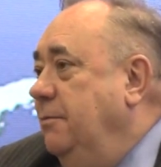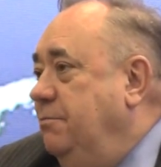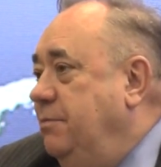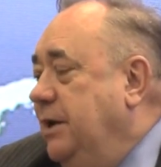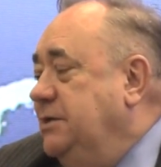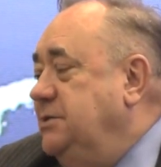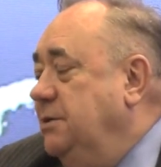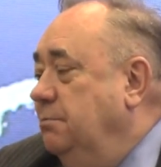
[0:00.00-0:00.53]

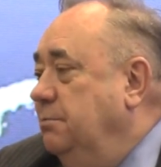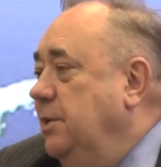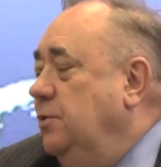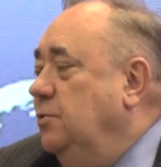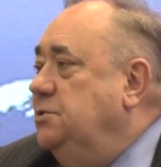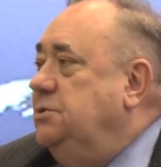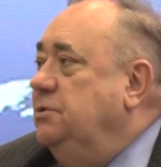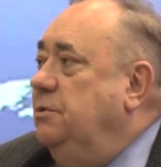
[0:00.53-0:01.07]
President
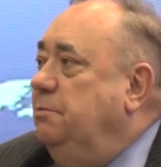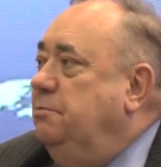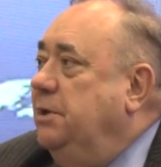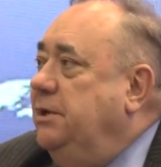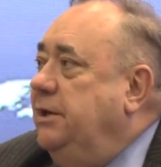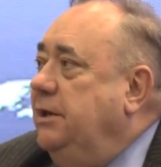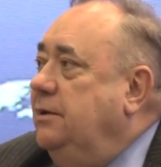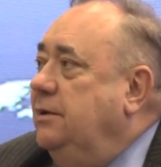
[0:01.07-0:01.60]
Barroso in
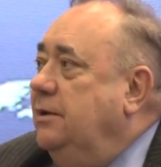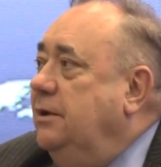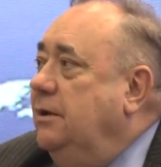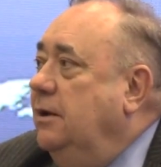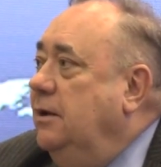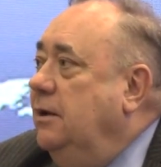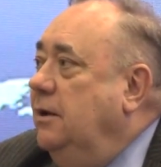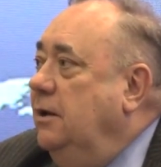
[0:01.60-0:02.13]
particular,
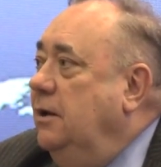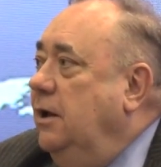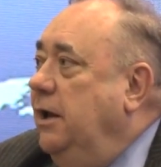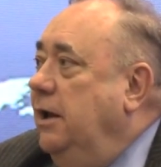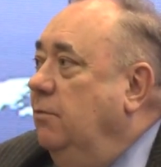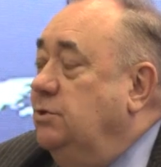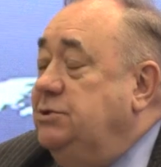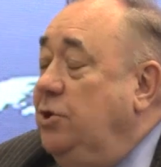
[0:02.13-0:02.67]

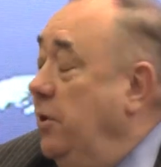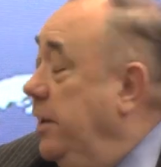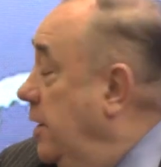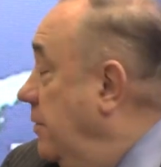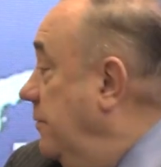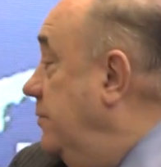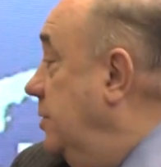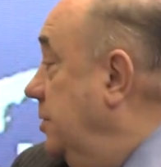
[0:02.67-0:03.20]
it was not
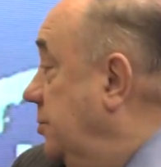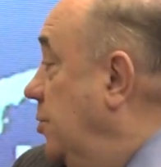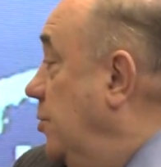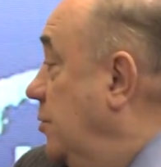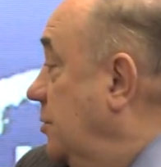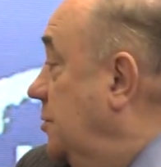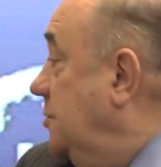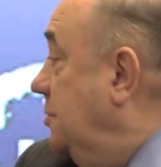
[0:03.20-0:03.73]
helpful at
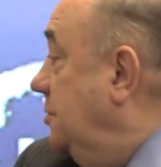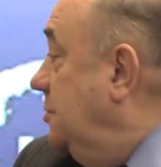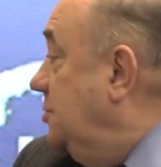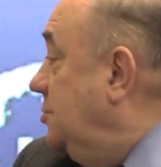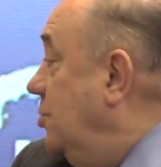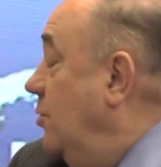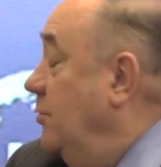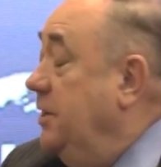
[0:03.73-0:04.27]
all to
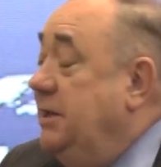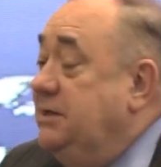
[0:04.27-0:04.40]
Scotland.